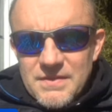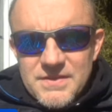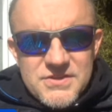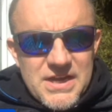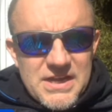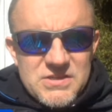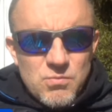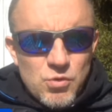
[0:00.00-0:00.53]

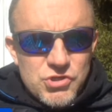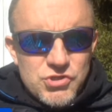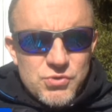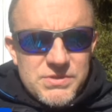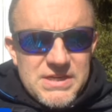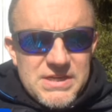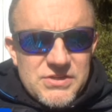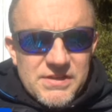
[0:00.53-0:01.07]
These guys are more
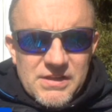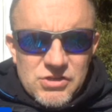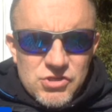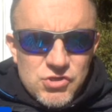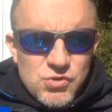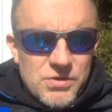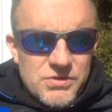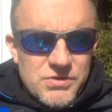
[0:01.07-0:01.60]
strategic
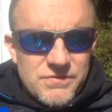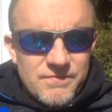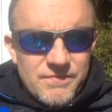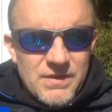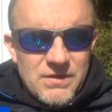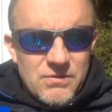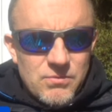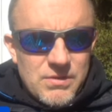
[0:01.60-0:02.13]
than George.
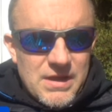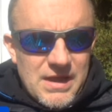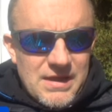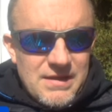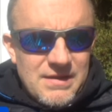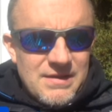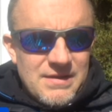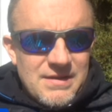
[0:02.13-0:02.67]

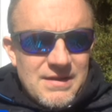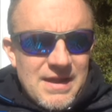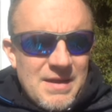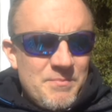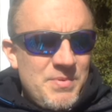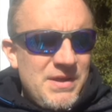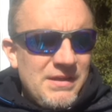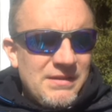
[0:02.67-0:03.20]
Okay?
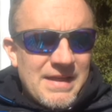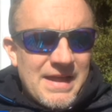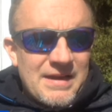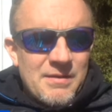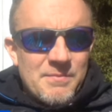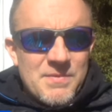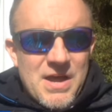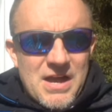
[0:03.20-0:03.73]
And being
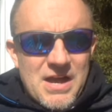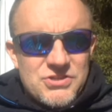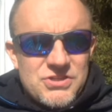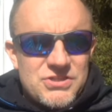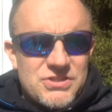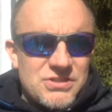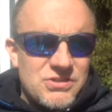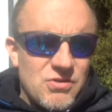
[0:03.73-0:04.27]
loud and
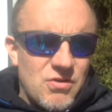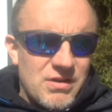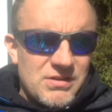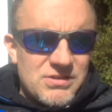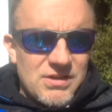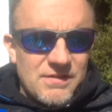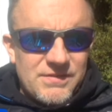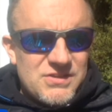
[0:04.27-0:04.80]
obnoxious and
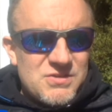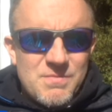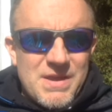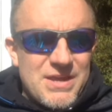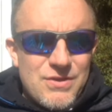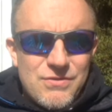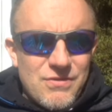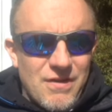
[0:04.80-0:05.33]
talking tough doesn't
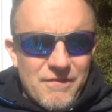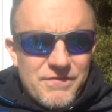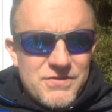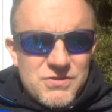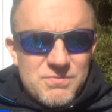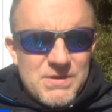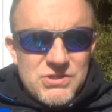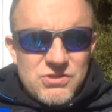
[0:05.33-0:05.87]
make you tough.
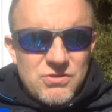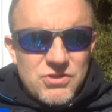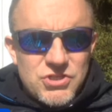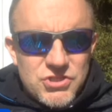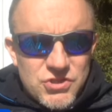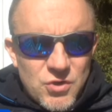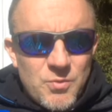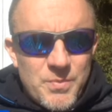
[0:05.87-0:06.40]
It just makes you
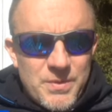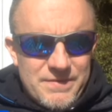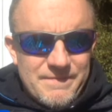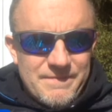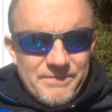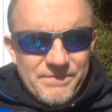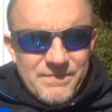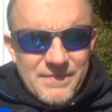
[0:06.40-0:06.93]
look stupid.
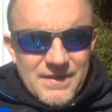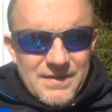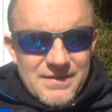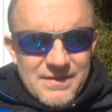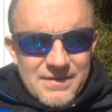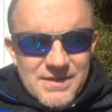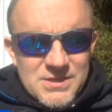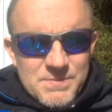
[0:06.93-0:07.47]

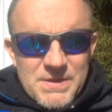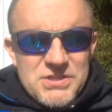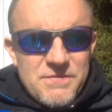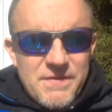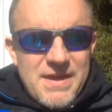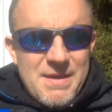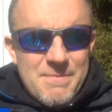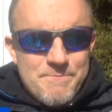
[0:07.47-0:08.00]

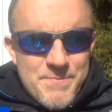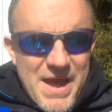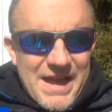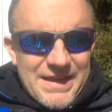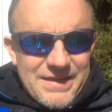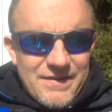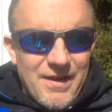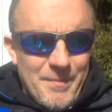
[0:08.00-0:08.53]
Especially if you can't
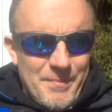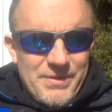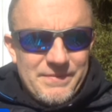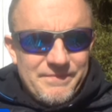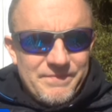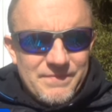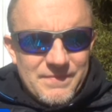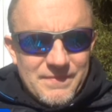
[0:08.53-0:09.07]
back it up.
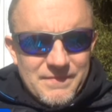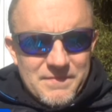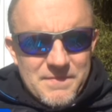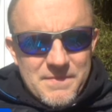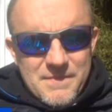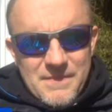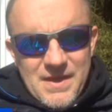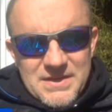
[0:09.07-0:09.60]

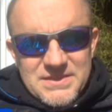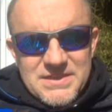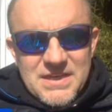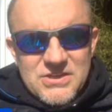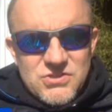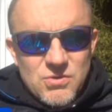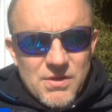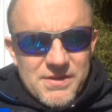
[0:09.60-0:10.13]
I
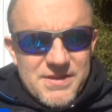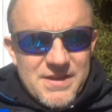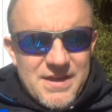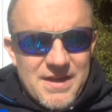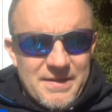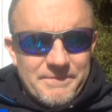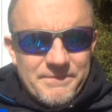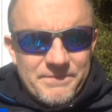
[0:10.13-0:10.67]
say this all the
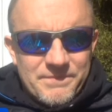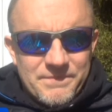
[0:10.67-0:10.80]
time.